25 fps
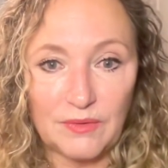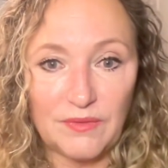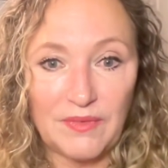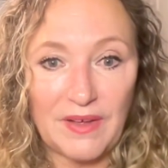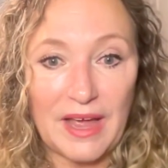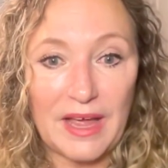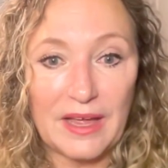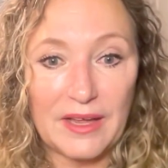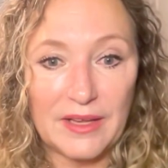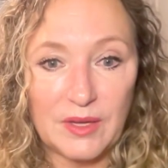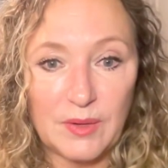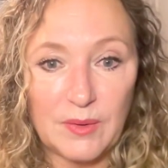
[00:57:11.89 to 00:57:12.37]

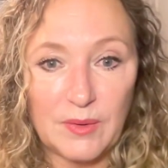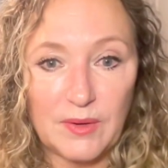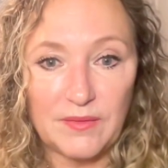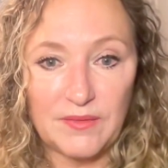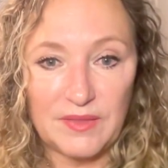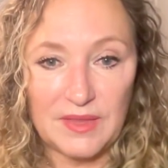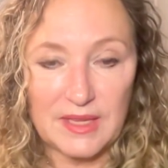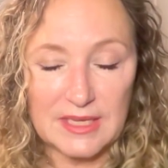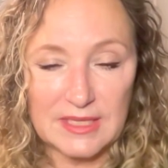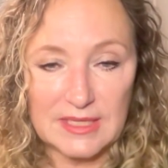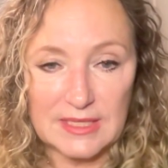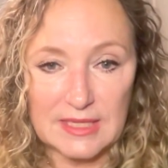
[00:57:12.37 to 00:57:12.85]
value of
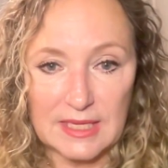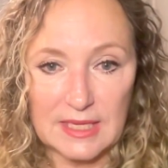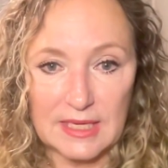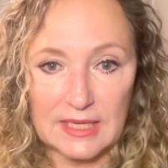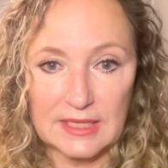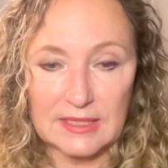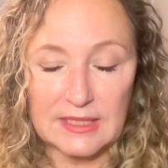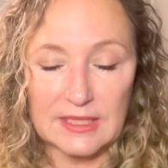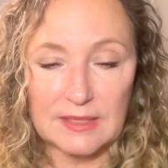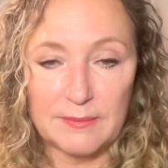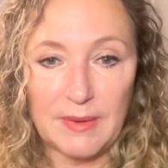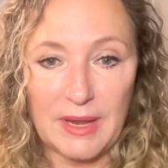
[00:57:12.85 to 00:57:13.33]
these
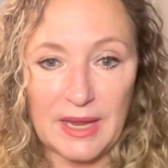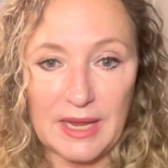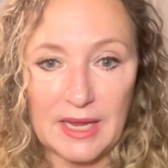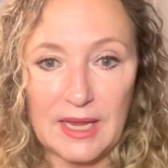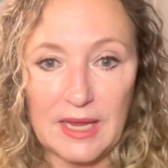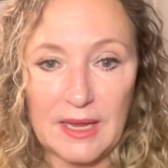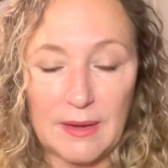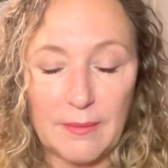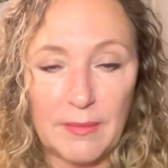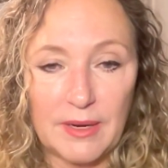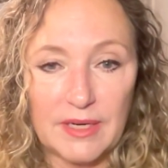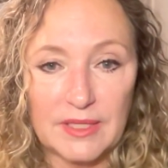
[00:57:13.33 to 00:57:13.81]
things and making
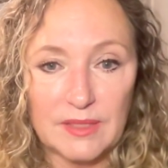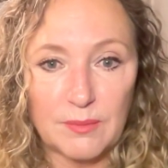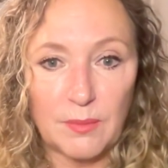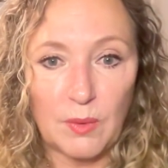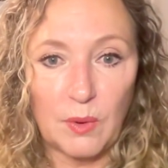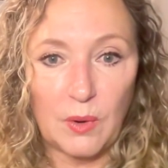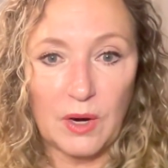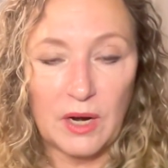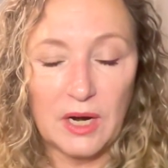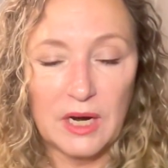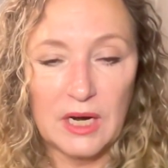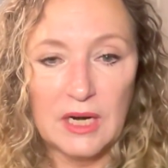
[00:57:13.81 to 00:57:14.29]
it much
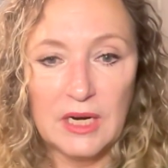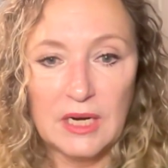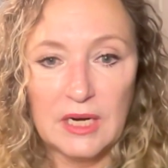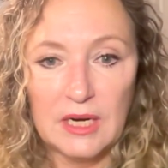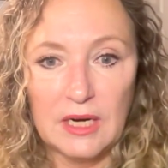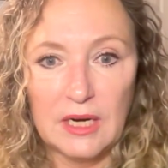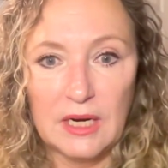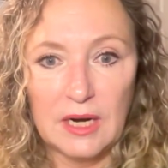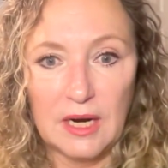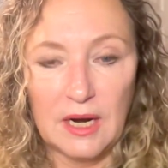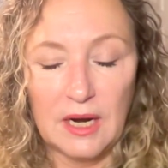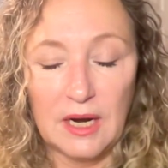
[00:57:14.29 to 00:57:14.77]
more
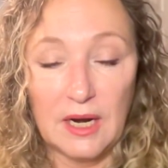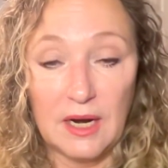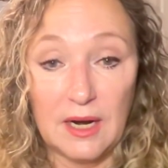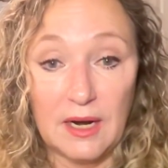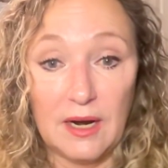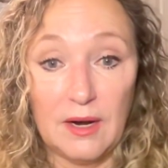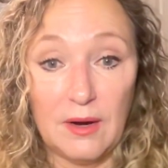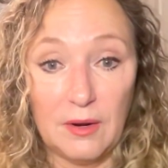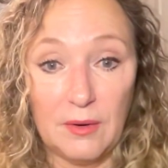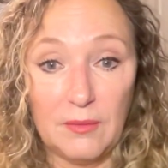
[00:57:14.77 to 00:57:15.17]
uh,